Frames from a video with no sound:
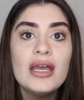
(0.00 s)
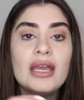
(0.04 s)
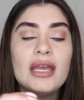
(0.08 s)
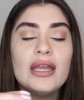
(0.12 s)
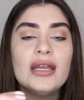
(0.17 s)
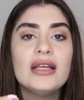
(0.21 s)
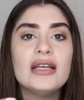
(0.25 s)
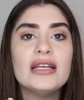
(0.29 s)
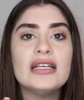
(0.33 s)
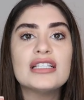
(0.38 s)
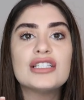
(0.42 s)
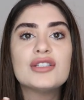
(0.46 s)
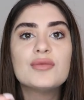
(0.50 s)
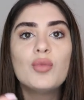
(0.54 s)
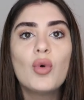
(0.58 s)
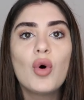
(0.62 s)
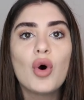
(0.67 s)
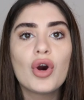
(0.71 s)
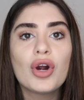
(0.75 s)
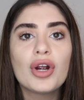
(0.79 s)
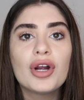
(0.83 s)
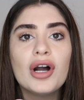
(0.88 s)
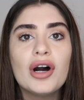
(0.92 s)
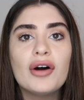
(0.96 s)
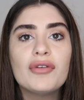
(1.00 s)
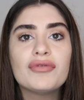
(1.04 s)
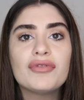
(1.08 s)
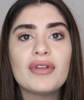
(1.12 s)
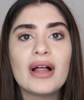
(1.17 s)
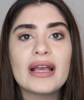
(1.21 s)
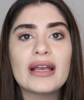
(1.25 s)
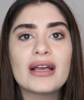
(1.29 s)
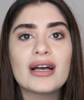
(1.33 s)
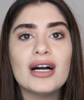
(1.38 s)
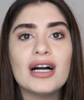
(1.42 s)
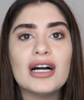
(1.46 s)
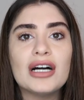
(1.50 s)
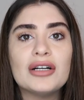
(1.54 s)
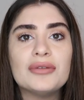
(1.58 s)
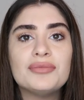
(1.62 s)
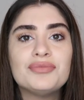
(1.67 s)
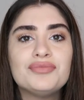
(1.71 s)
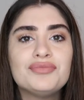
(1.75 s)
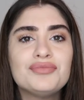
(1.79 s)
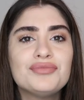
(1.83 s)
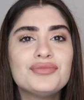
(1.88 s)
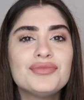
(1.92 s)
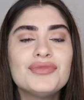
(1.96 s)
It is more of like
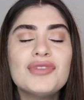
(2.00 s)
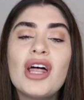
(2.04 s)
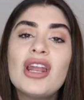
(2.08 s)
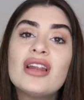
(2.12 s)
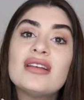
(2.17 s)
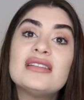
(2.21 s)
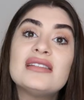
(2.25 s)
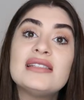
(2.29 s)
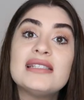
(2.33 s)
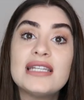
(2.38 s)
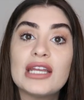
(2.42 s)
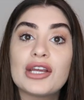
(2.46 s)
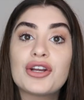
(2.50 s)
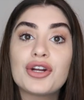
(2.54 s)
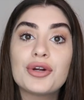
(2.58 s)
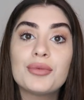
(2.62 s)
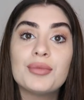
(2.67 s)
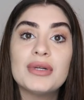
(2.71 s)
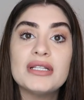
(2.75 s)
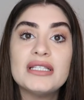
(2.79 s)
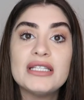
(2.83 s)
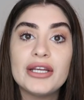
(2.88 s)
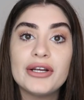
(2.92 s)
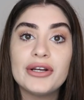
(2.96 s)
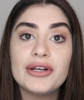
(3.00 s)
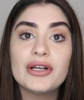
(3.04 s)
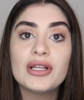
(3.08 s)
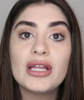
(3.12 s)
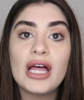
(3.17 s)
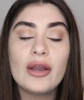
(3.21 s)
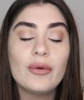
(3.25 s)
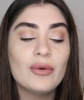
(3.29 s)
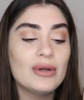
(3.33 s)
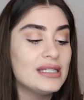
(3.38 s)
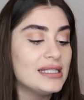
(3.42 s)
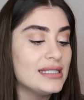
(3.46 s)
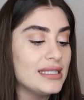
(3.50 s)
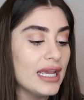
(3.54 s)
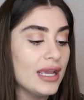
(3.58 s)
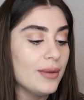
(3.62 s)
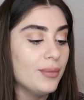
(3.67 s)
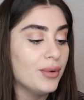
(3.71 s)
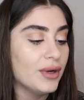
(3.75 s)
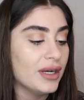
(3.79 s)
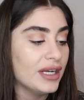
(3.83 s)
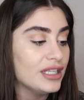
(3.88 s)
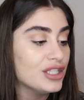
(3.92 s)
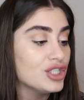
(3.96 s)
a, not a sticker material I would
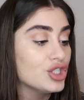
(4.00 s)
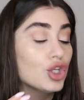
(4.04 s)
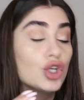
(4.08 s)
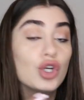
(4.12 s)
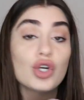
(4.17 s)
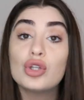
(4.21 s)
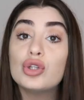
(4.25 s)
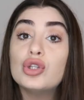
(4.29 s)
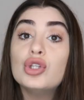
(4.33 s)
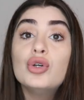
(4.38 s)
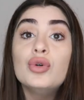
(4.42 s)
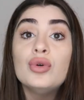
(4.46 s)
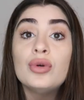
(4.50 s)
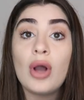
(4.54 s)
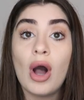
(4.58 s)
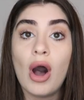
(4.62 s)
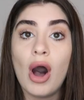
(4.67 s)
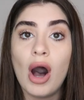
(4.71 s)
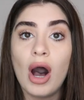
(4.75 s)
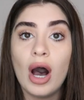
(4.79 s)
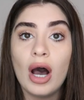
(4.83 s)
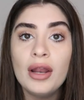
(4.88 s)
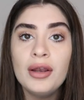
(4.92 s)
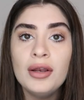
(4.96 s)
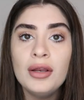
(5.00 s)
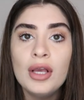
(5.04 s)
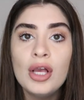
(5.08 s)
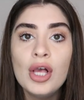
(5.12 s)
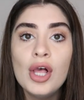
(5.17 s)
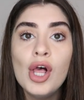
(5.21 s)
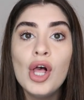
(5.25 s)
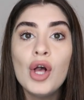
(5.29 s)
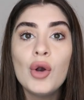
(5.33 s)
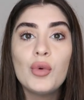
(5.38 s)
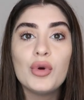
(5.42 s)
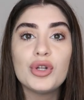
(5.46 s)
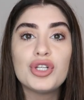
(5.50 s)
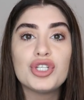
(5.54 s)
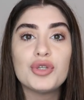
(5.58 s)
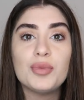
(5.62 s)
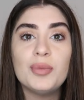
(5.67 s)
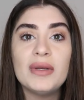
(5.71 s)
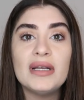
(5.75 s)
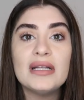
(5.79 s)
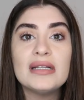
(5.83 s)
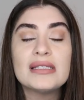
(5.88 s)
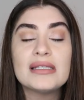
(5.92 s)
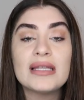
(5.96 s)
say, but it's glued on,
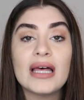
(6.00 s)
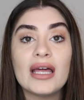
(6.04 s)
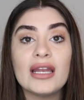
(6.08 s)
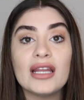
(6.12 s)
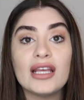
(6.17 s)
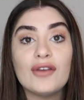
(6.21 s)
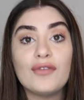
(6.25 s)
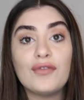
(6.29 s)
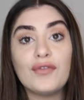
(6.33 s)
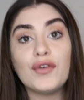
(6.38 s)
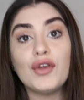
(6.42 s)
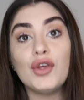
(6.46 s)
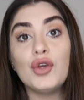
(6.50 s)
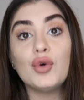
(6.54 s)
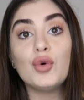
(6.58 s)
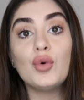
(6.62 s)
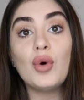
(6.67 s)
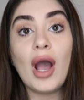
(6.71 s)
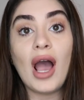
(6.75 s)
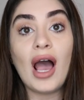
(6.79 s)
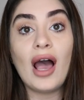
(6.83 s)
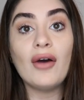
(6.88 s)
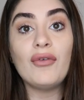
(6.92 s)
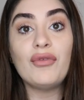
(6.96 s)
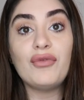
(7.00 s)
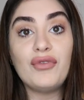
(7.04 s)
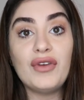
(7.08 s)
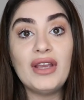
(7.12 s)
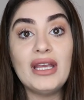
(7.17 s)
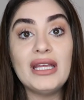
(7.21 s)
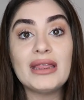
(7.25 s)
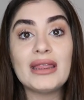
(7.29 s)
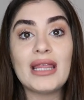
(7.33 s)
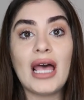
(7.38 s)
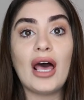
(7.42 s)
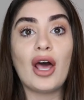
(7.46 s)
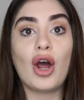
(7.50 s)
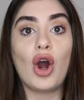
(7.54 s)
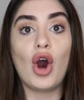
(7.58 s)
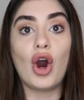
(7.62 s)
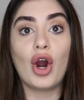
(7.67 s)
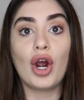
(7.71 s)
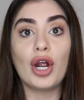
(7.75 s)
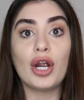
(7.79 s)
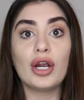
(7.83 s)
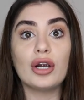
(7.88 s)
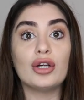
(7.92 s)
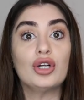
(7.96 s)
which means that if you have feet that
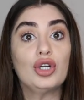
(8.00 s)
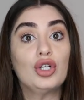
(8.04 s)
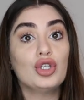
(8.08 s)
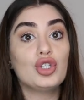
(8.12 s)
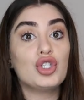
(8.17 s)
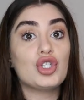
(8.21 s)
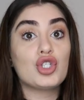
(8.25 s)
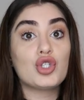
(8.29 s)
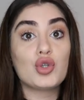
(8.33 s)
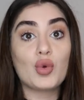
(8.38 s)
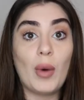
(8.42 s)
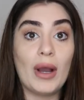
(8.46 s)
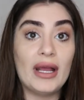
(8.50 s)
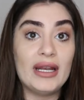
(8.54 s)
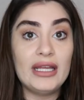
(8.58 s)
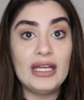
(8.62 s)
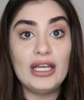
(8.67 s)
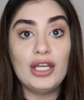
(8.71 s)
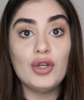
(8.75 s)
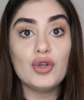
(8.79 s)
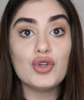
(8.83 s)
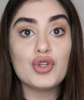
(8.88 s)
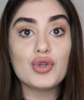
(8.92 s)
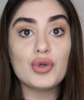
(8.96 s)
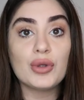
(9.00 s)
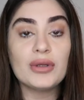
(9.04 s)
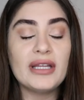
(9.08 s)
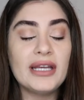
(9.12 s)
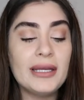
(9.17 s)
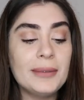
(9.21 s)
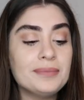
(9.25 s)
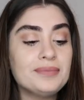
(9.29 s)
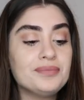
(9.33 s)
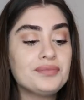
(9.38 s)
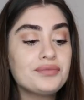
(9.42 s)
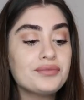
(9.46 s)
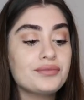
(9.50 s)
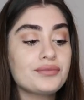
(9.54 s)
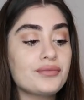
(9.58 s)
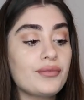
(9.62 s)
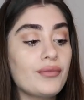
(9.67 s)
are sweaty usually,